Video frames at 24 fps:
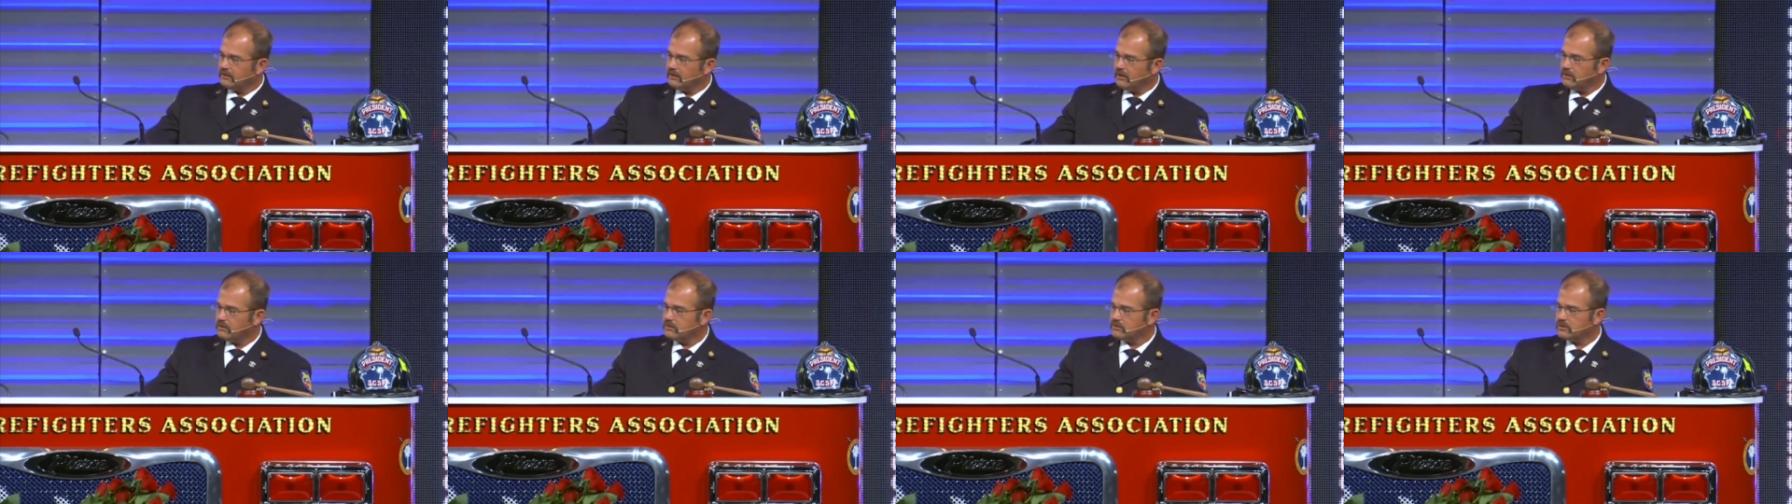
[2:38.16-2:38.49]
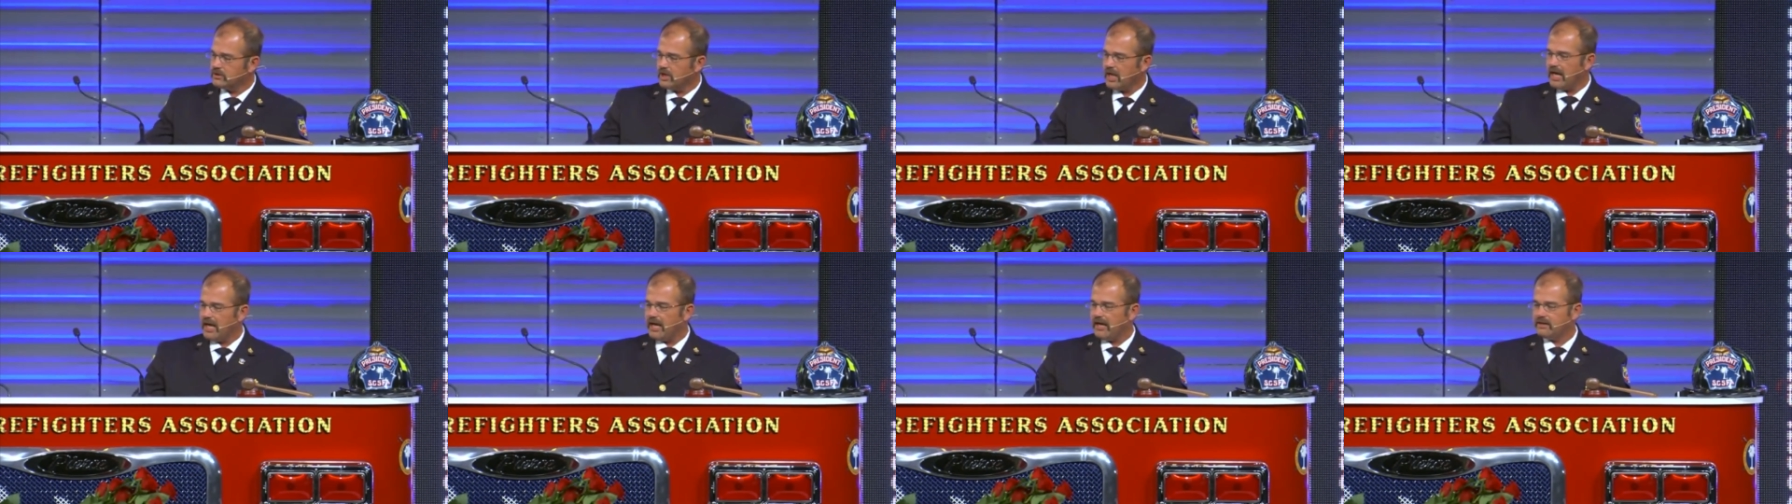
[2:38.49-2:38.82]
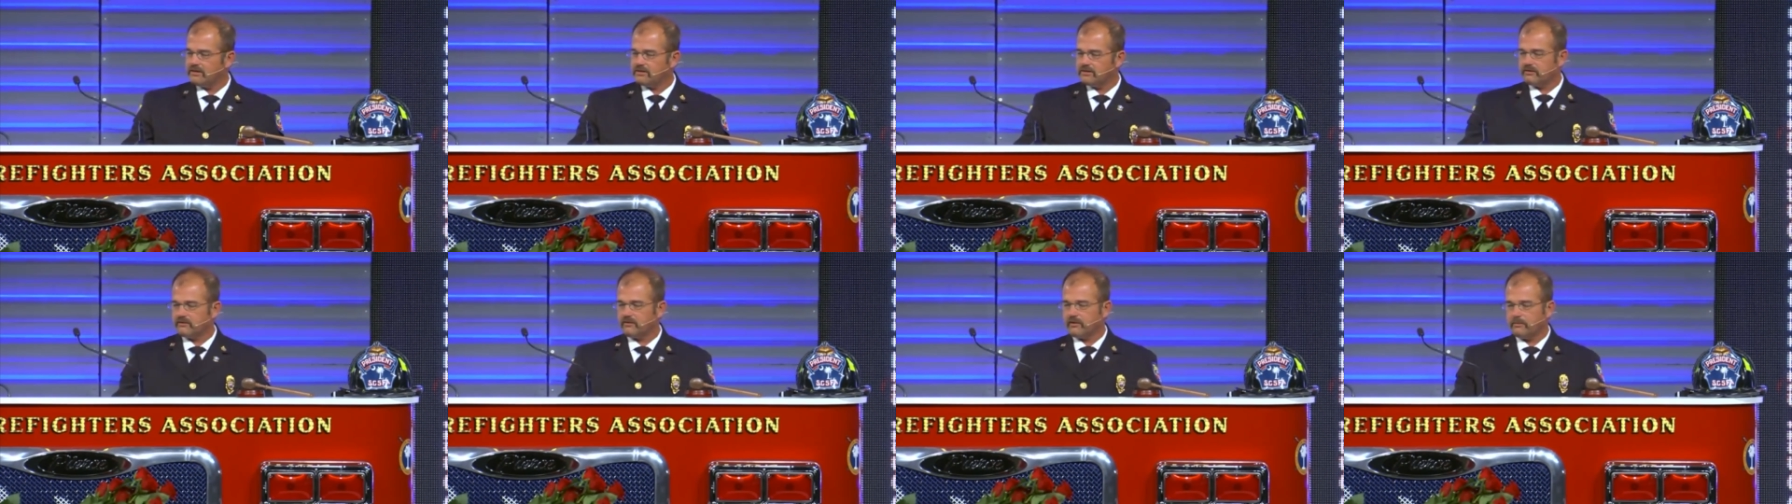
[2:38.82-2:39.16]
those
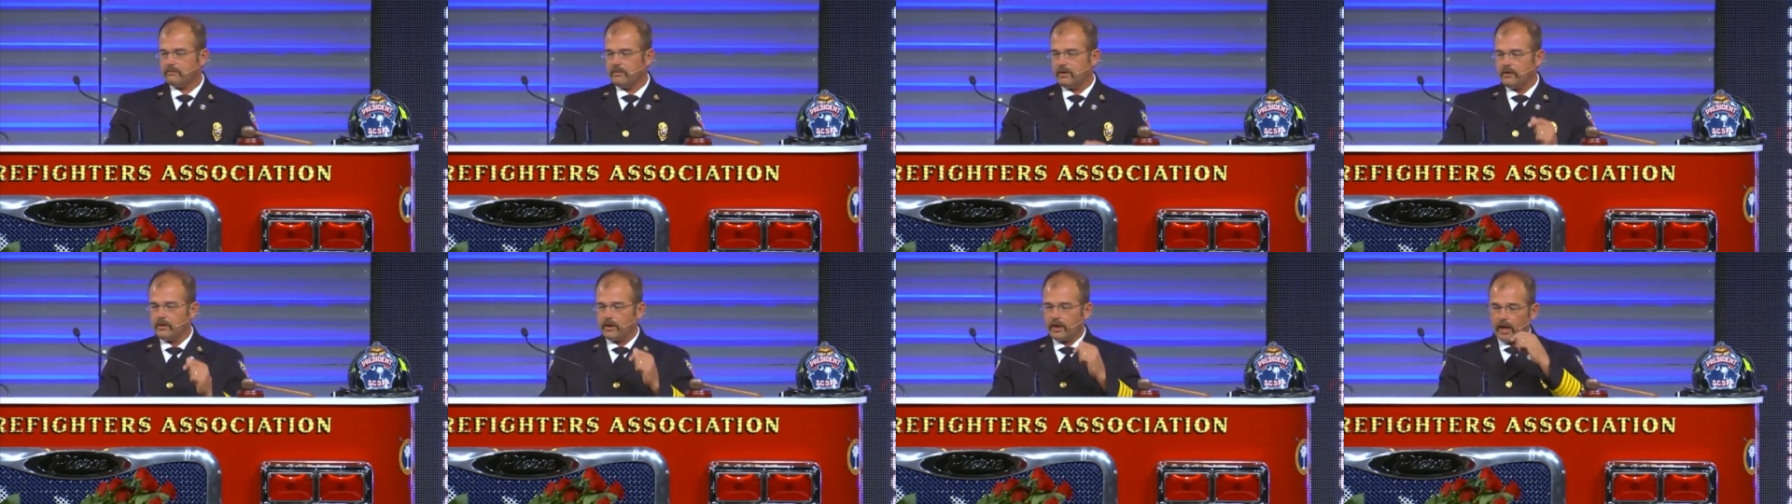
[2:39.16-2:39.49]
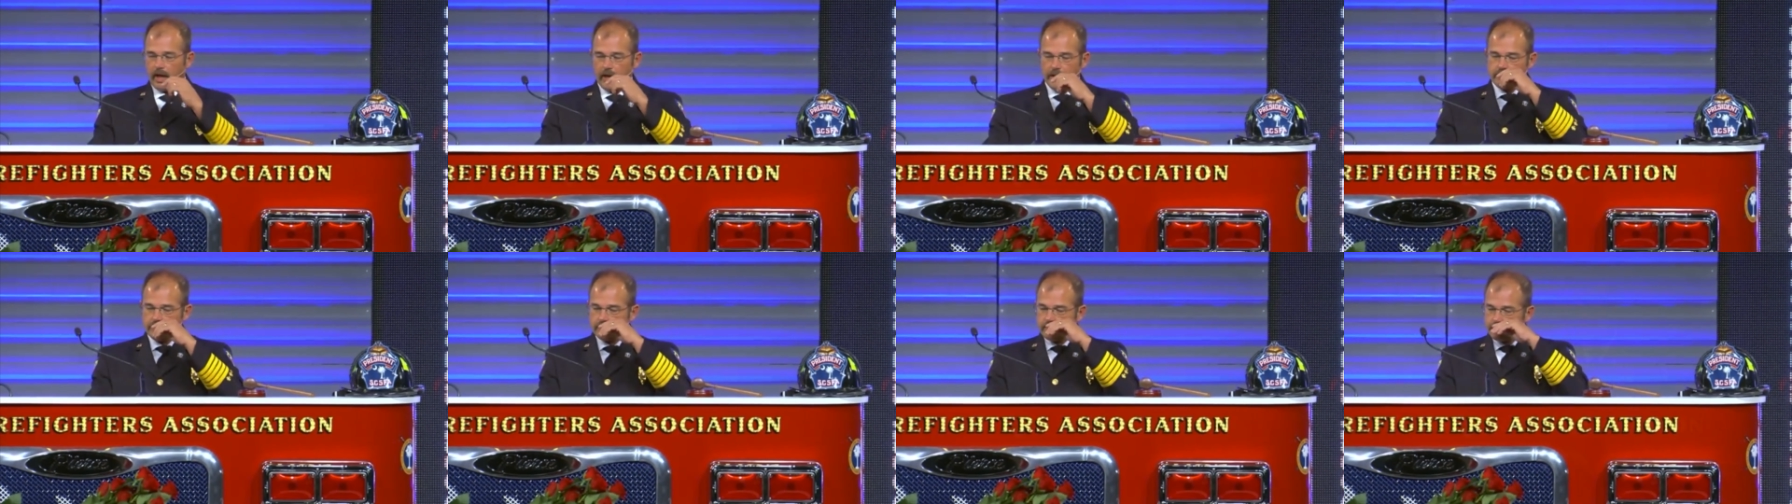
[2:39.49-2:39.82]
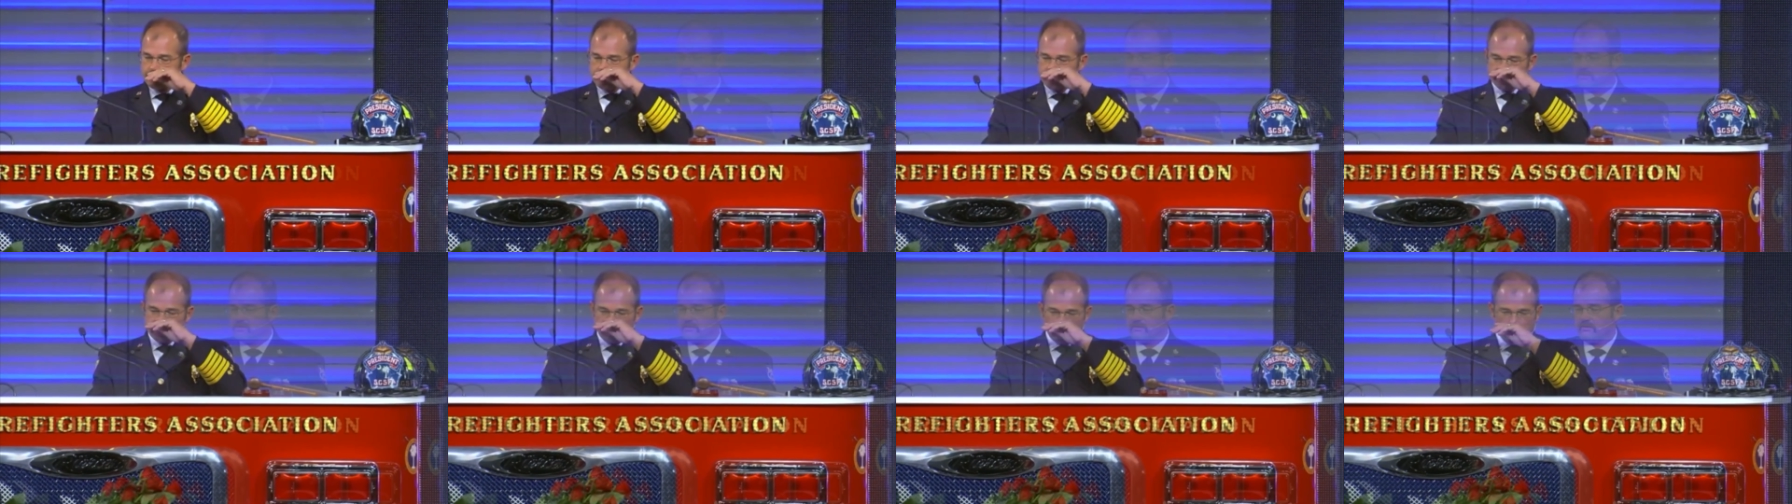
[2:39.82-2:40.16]
lines of
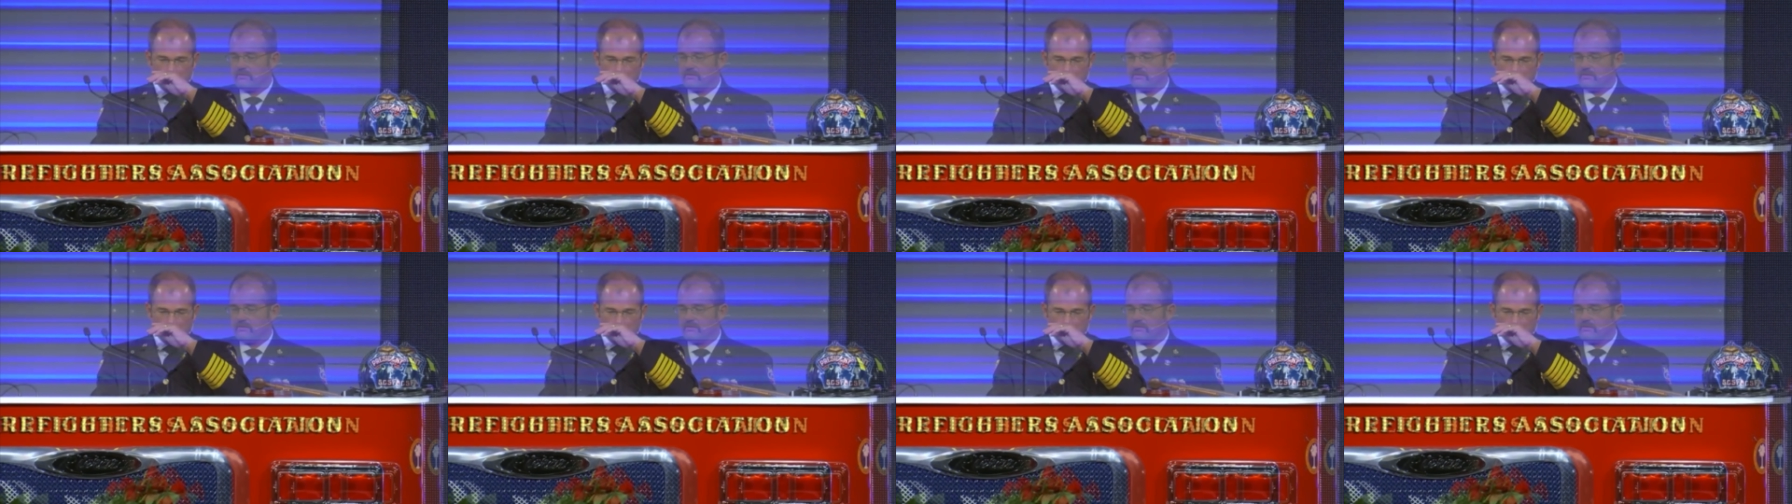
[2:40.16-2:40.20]
communications.